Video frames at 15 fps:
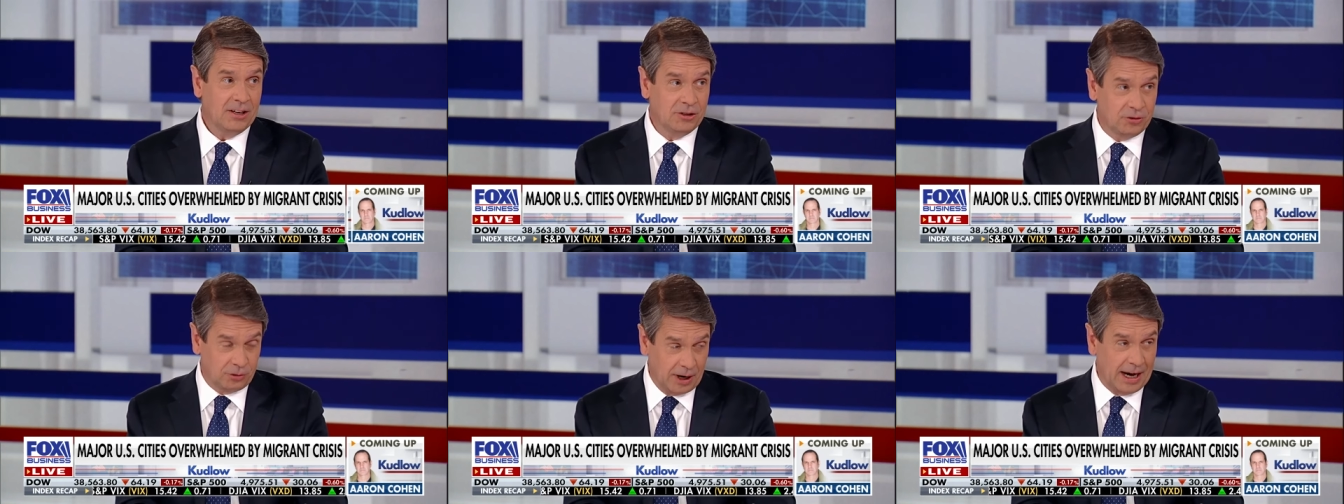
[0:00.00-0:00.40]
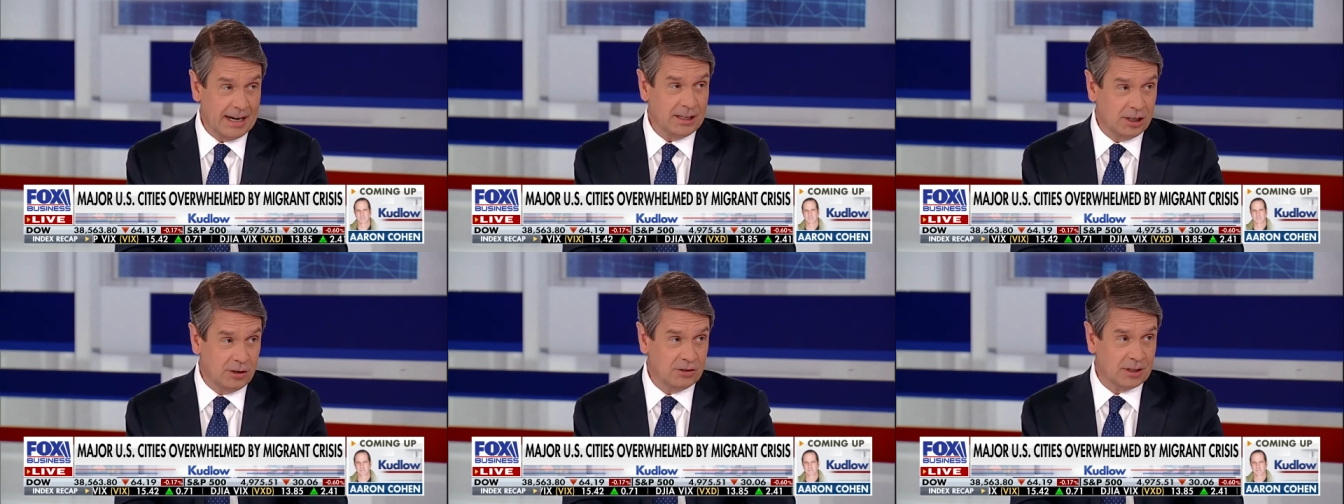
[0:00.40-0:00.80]
try and
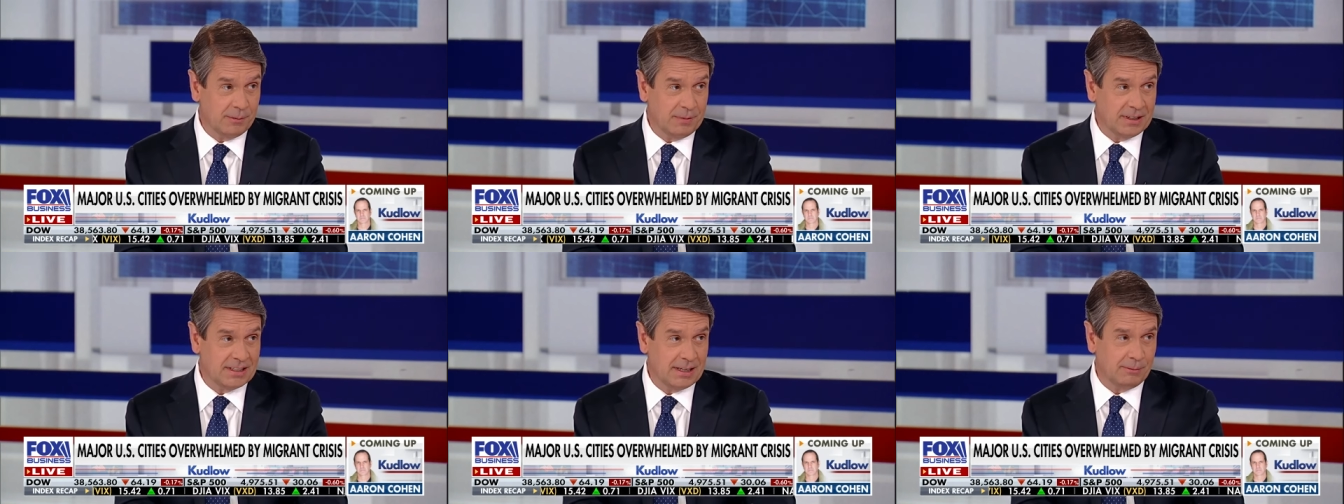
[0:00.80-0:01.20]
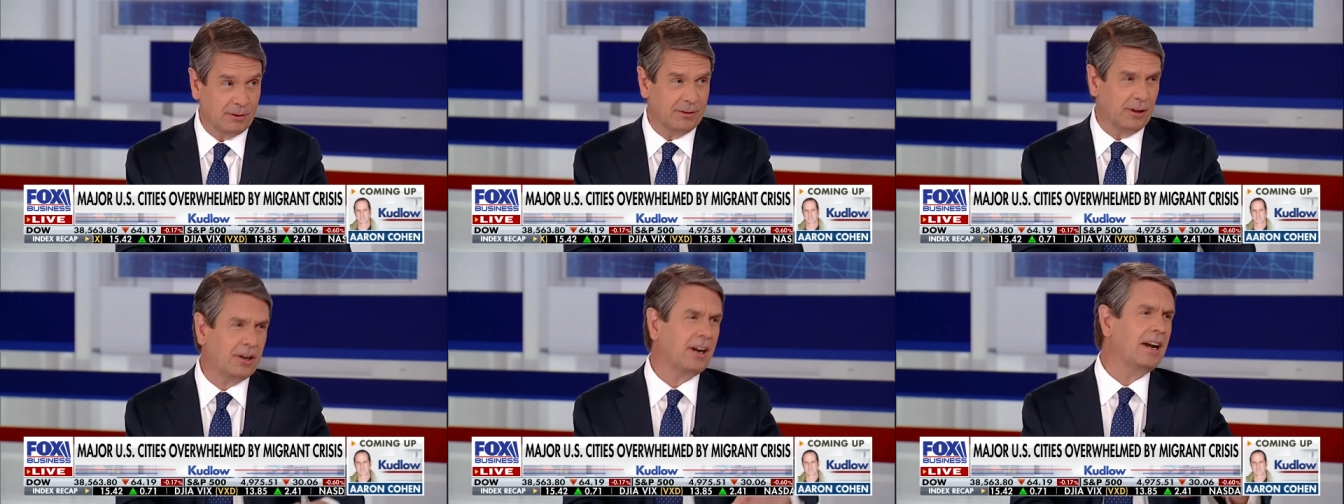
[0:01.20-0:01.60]
do something similar.
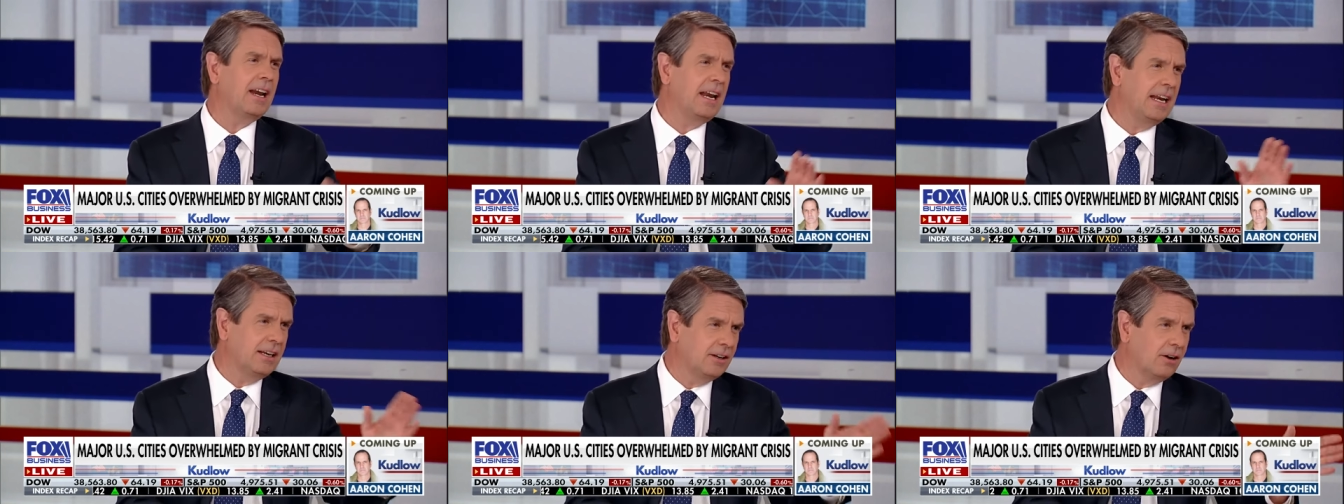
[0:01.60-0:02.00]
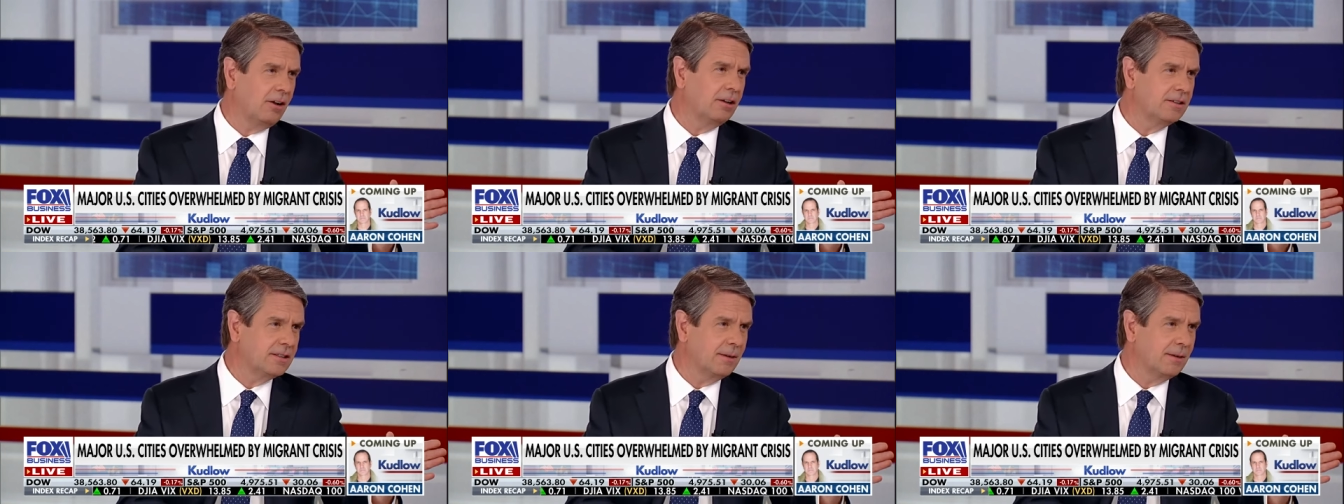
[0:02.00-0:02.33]
They're going to need to call it